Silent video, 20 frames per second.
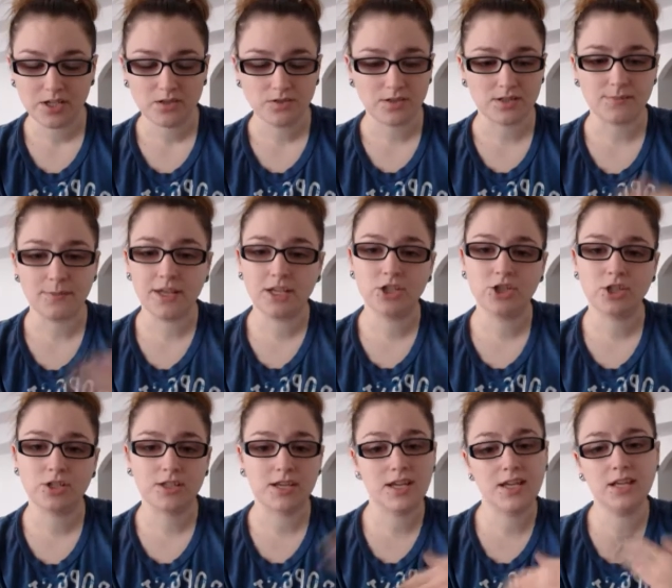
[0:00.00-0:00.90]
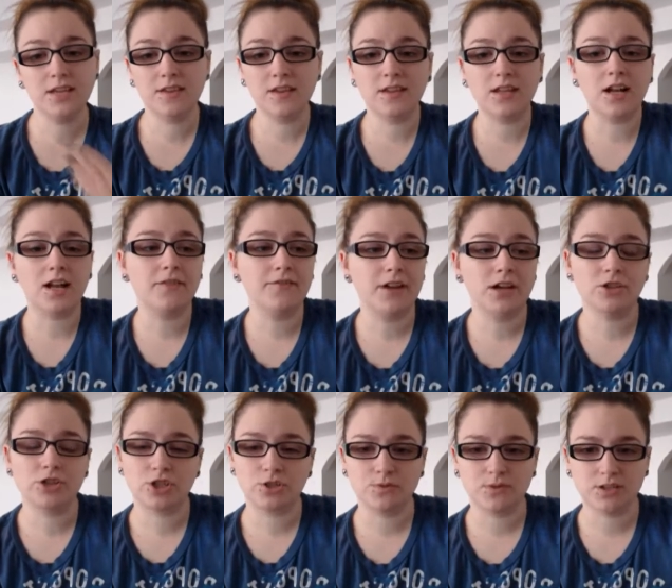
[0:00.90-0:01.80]
So I was making sure that anything that I
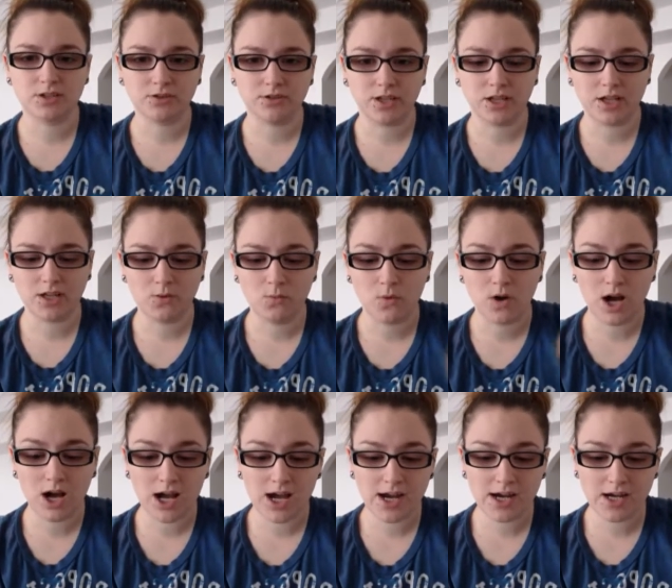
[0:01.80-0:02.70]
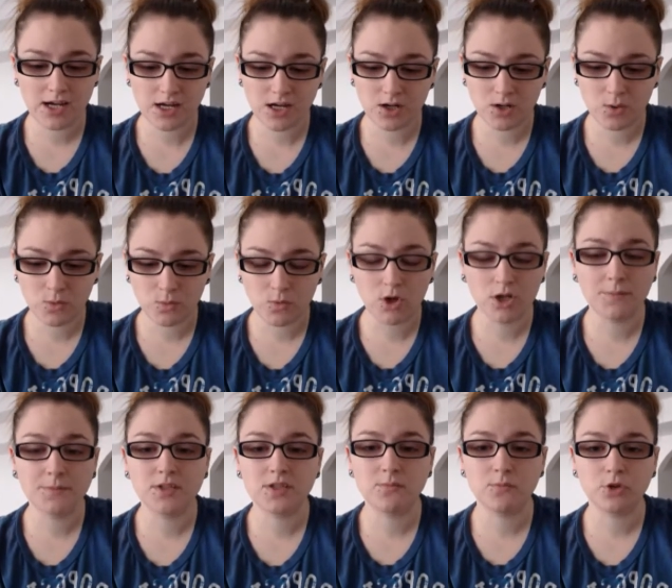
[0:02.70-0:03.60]
found she was still getting. Well, I woke
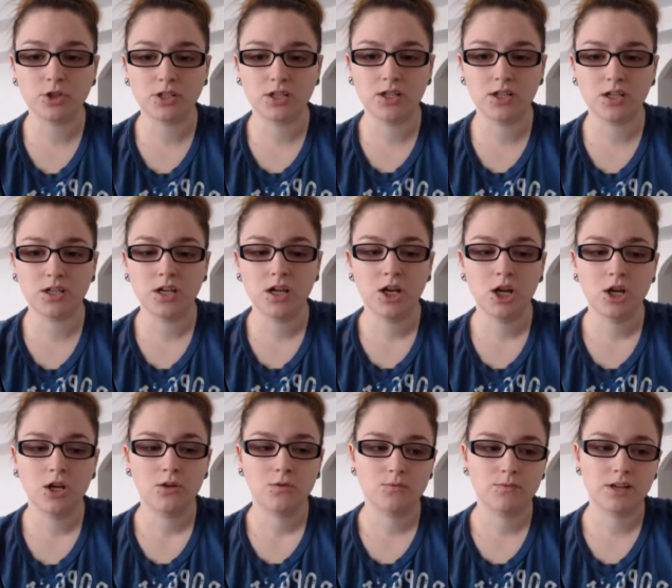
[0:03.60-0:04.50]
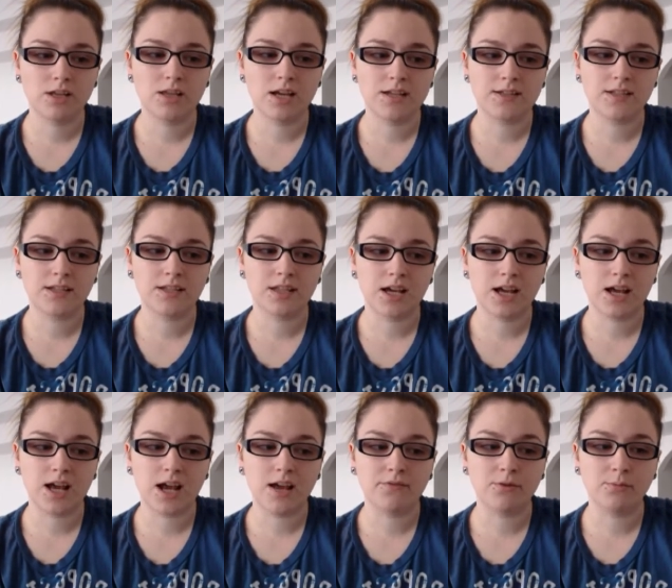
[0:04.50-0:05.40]
up this morning realizing
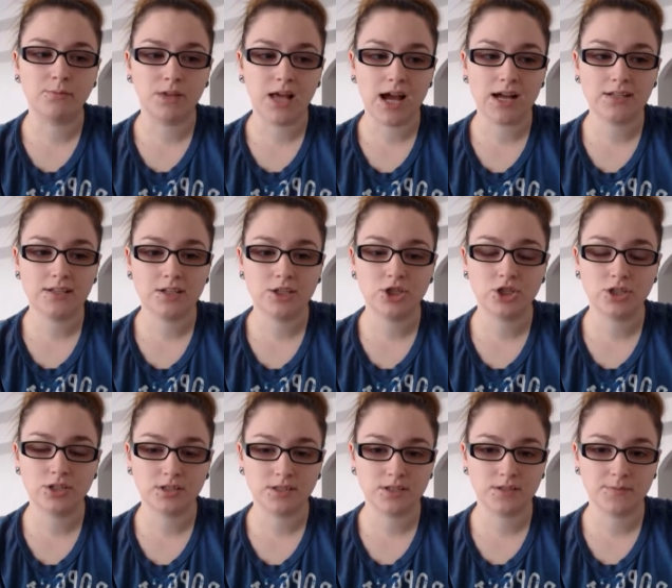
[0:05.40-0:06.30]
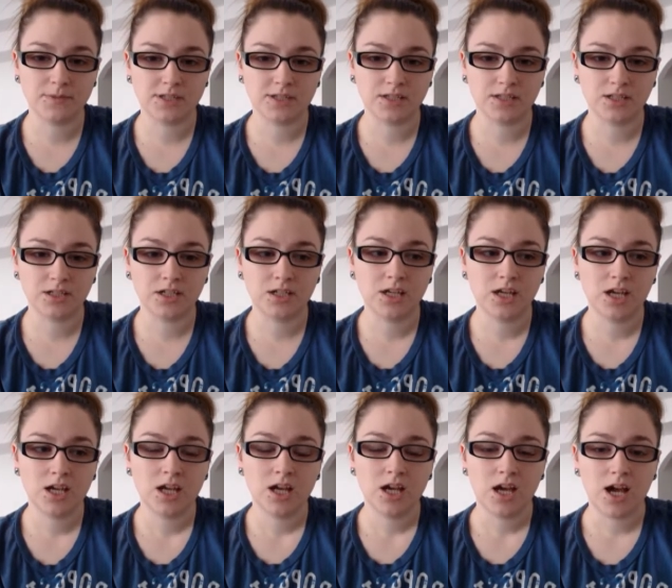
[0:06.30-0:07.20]
that I have a black t-shirt that's missing,
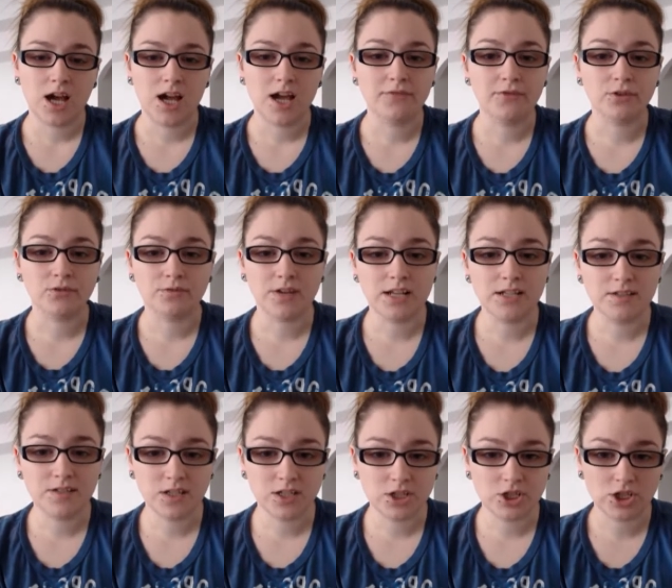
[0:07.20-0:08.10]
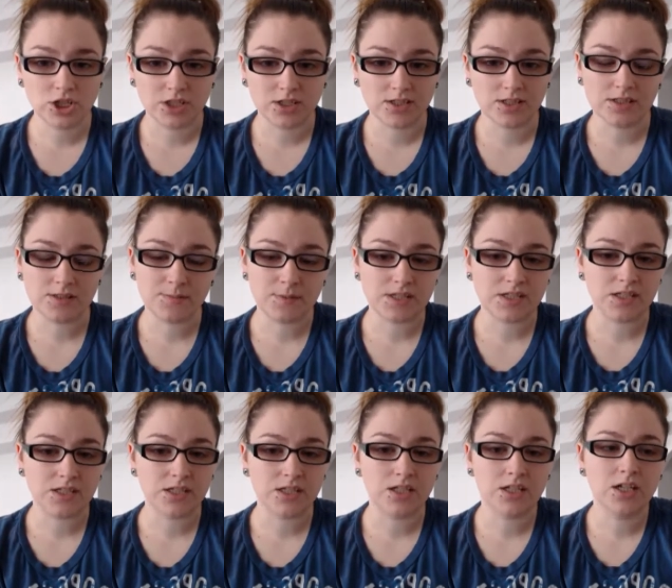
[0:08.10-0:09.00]
I have a red t-shirt that's
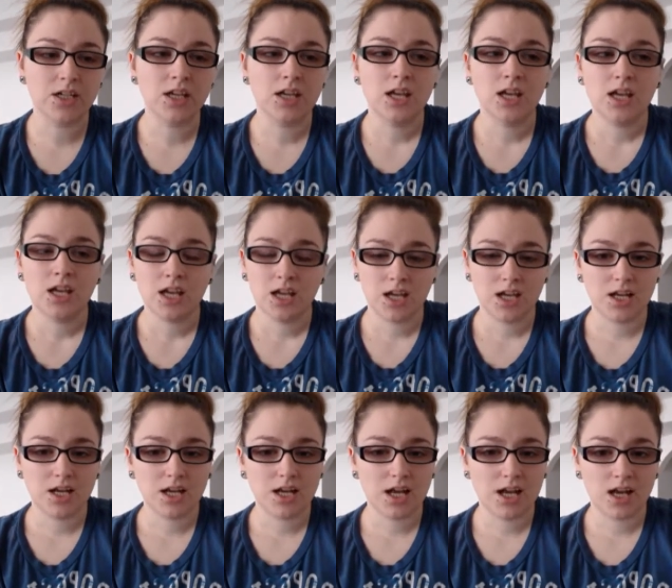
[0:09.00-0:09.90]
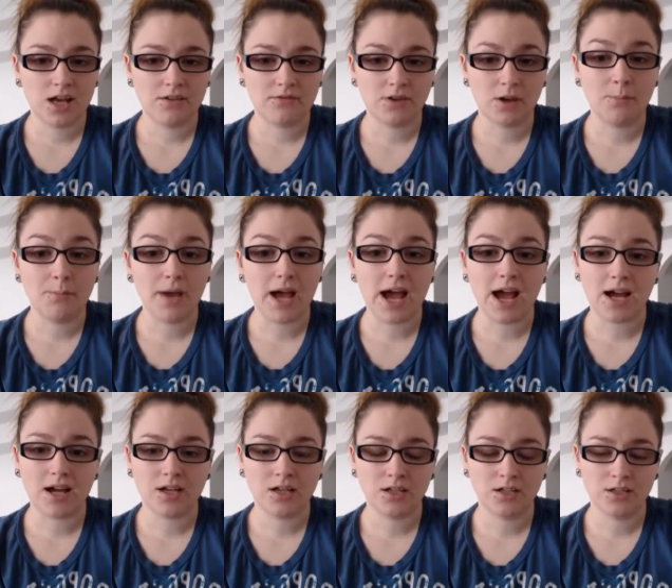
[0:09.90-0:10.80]
missing, and I have a
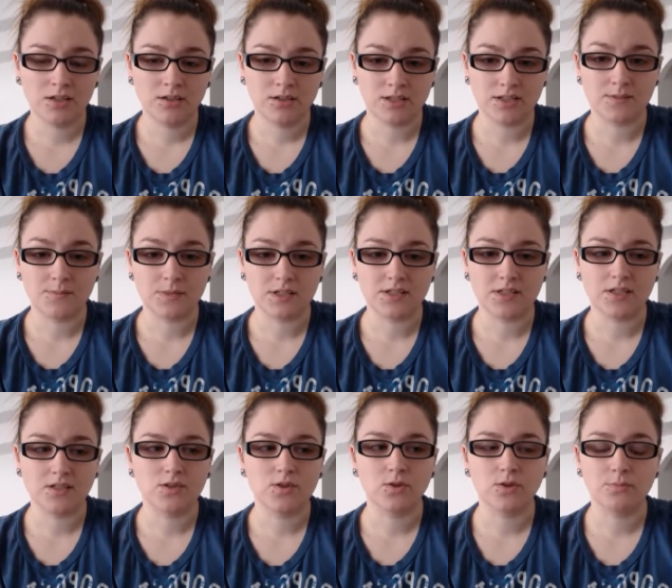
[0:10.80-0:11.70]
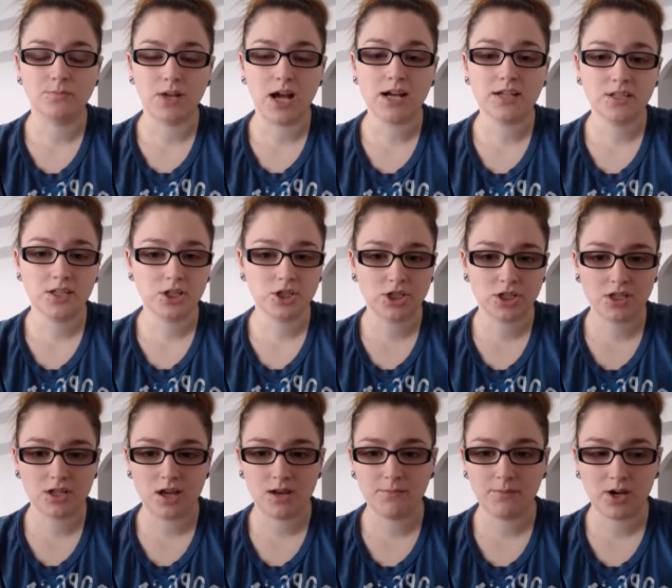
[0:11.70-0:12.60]
bag that's missing. So the black
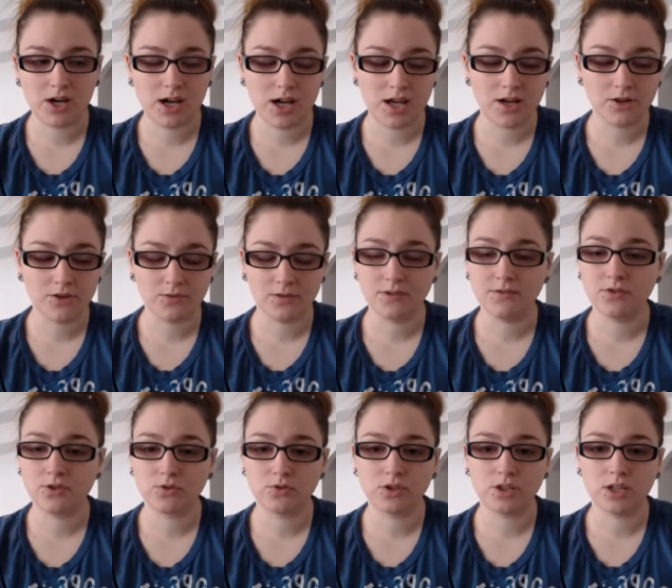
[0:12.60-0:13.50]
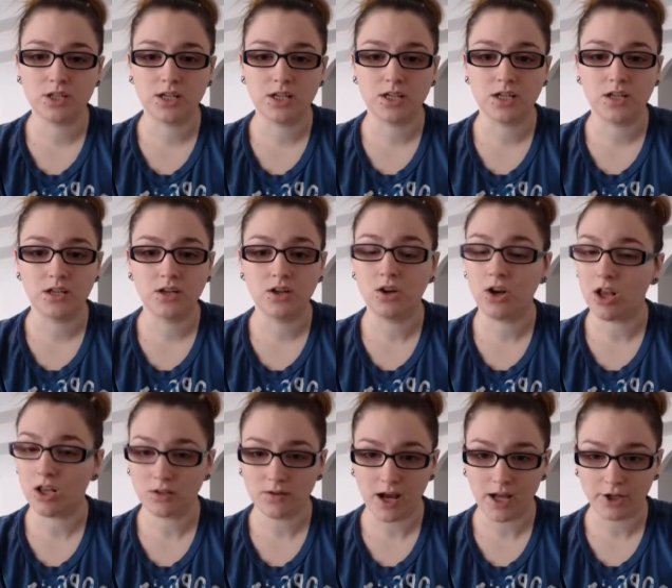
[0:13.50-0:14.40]
t-shirt I bought at a thrift store in
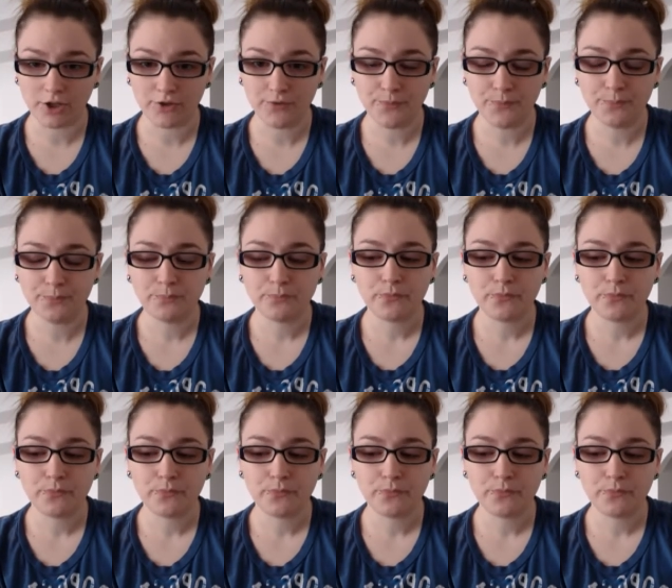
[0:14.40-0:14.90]
Colorado.